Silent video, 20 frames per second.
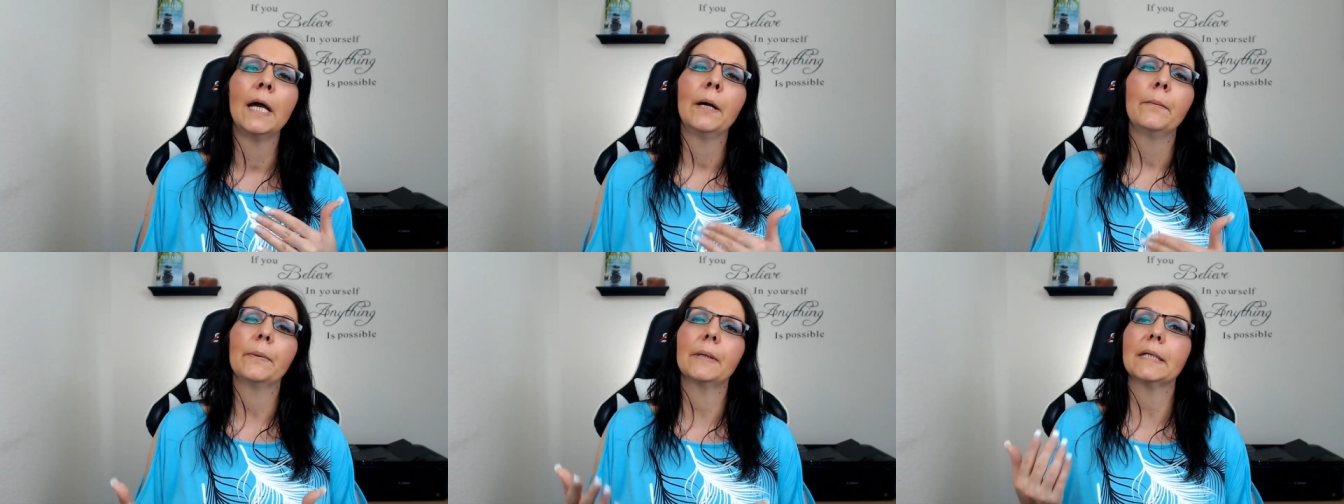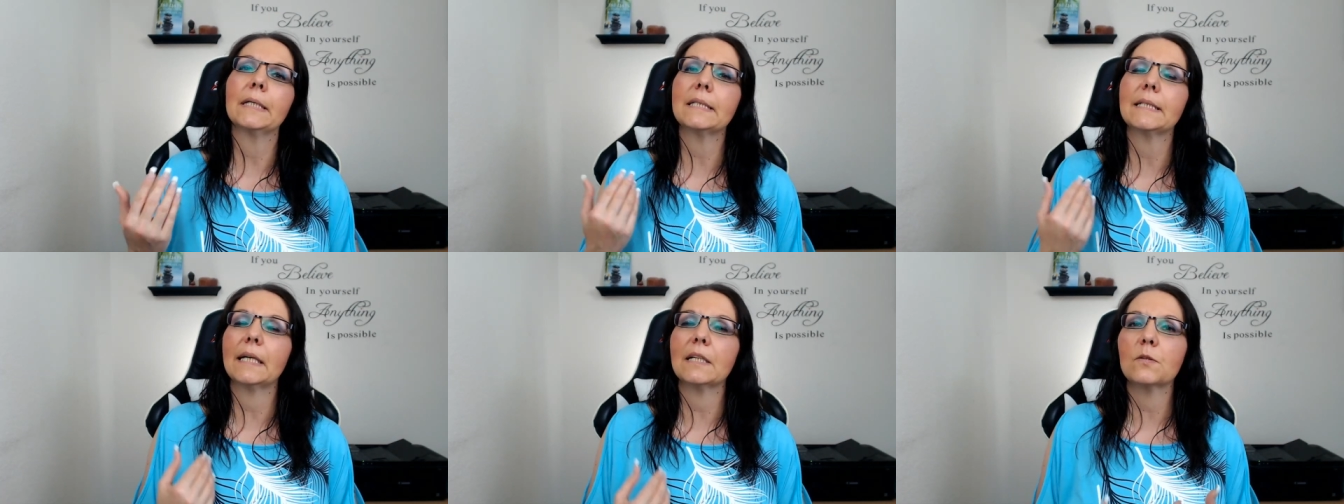
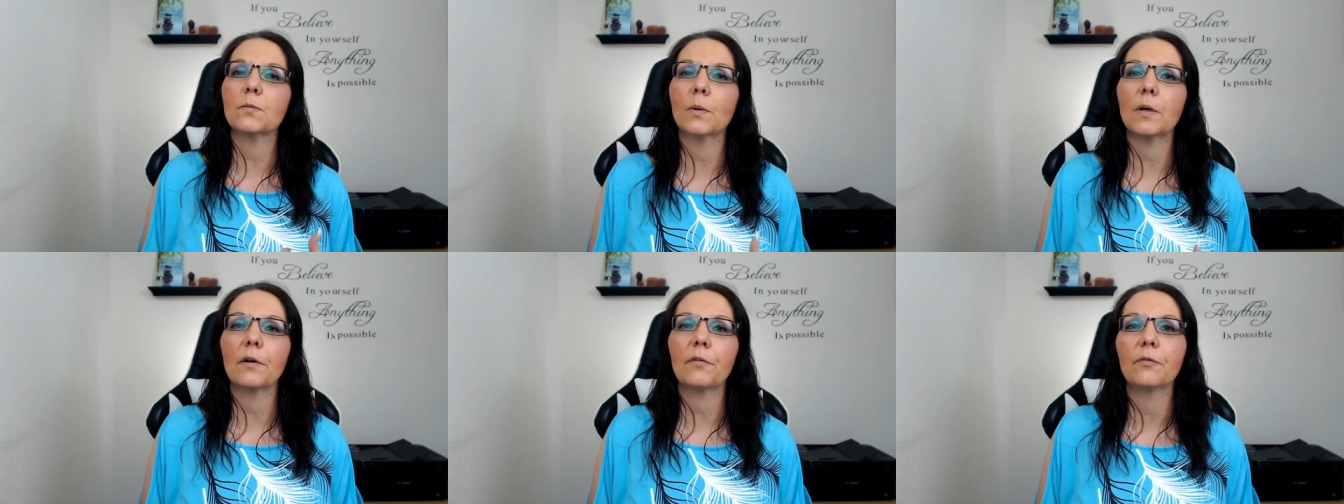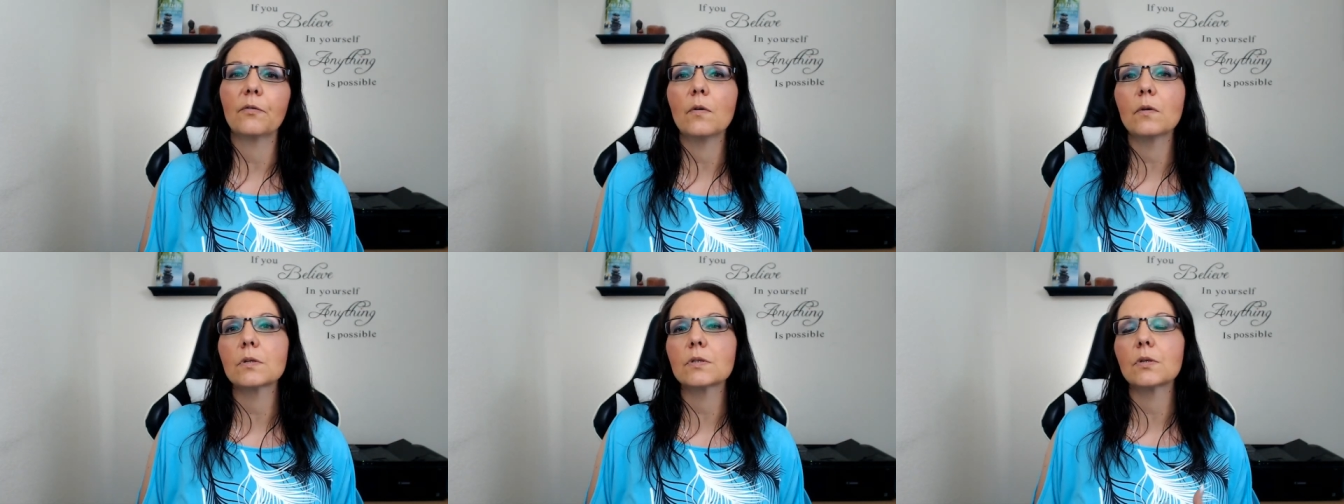because that's what I
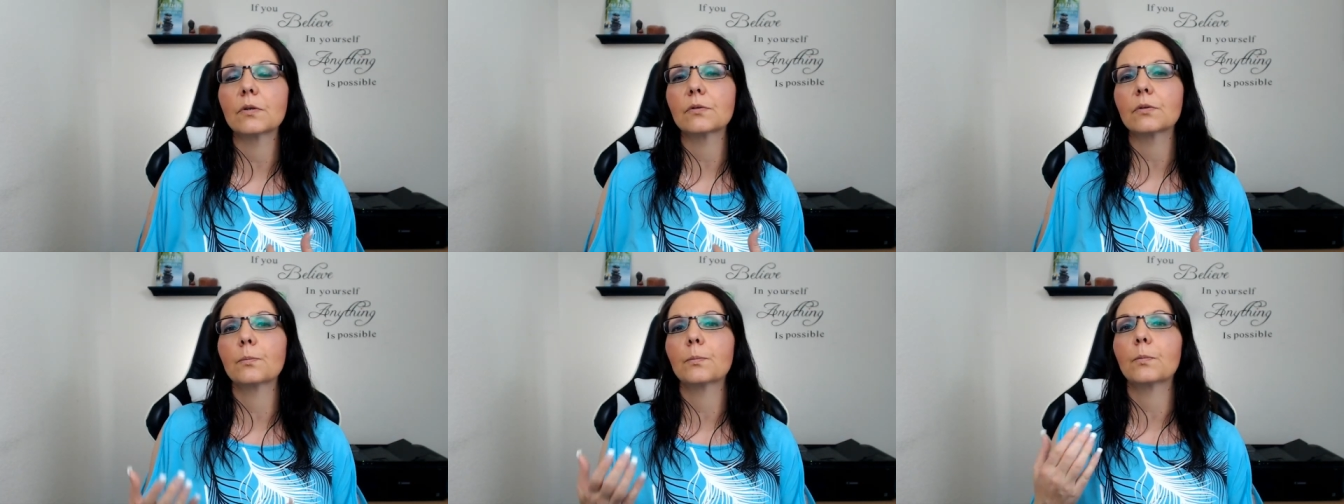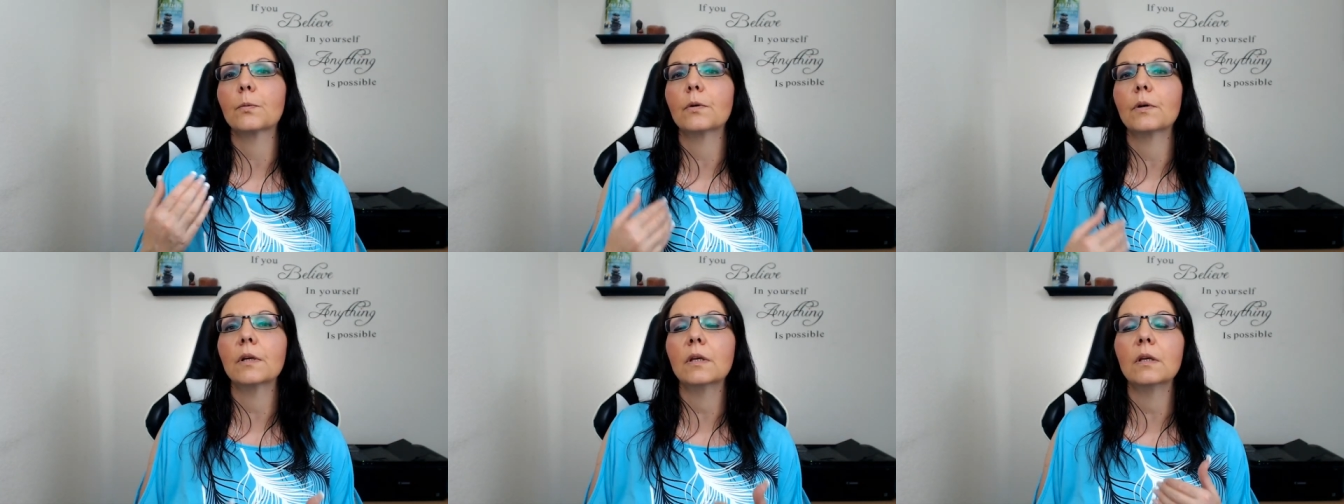focus on to
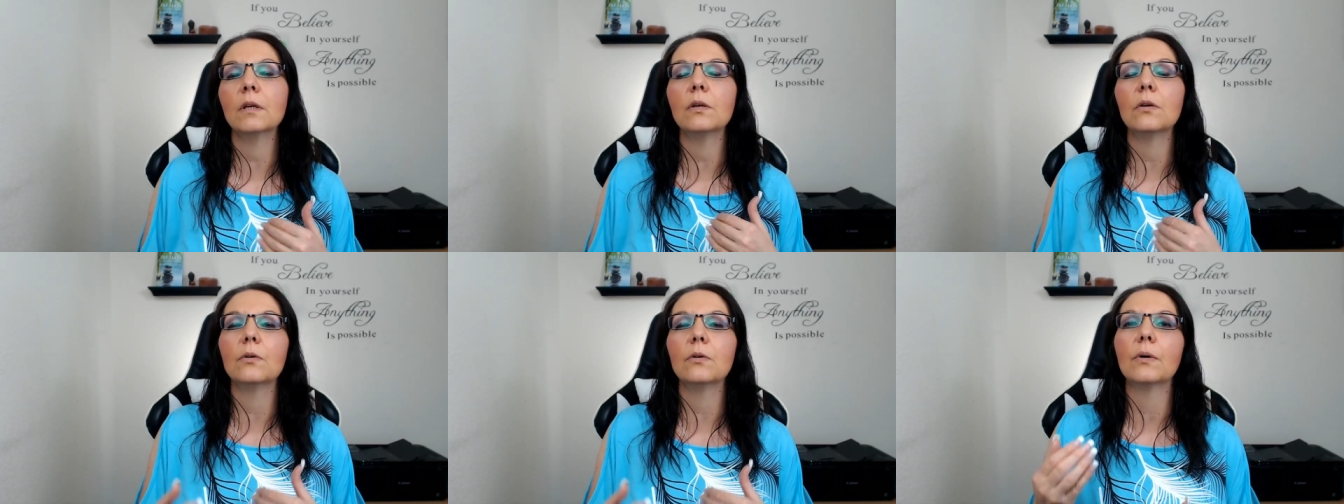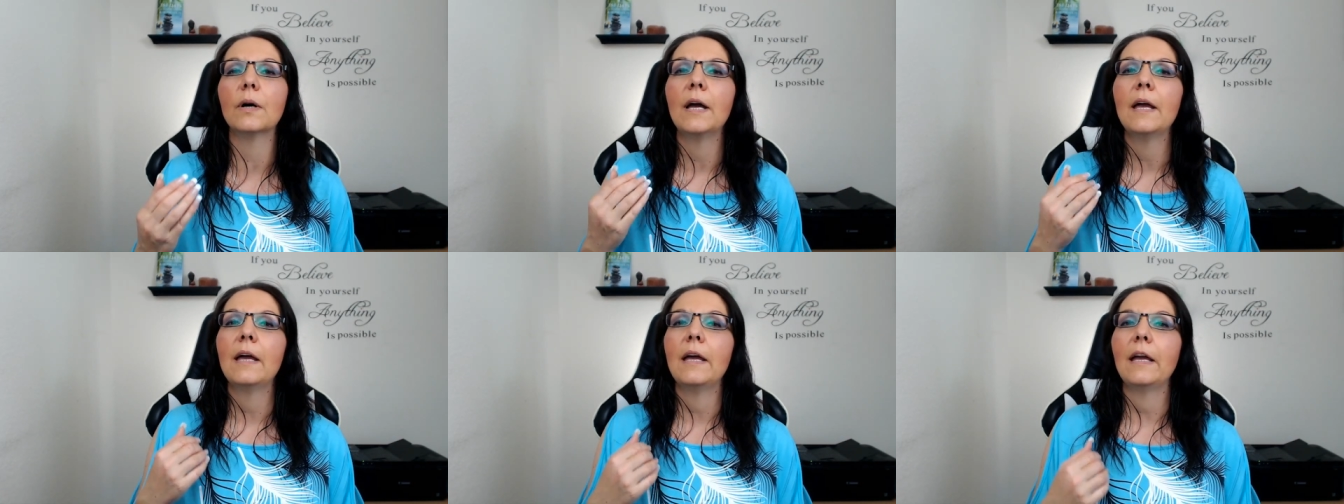bring you